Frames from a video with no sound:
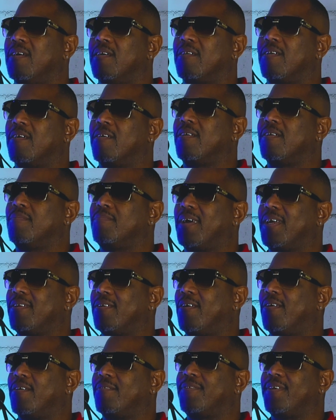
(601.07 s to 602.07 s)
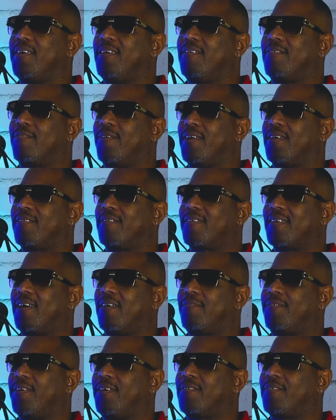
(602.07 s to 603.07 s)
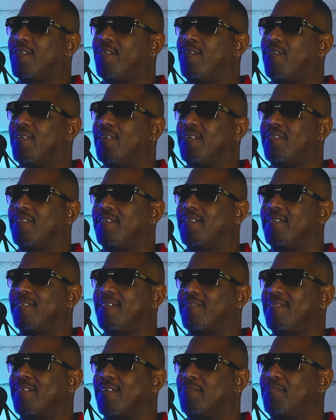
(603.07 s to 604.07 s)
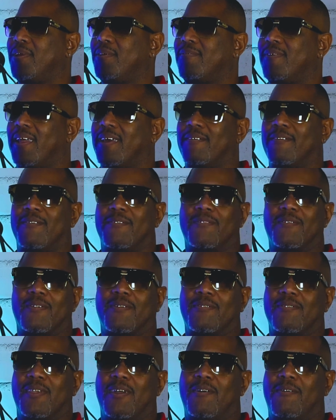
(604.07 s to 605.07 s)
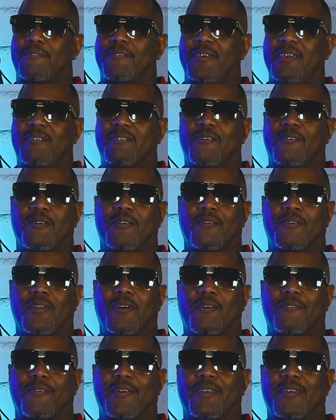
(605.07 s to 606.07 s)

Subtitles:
learning my north, east, west, south, east corners, and some people like northeast corner, northwest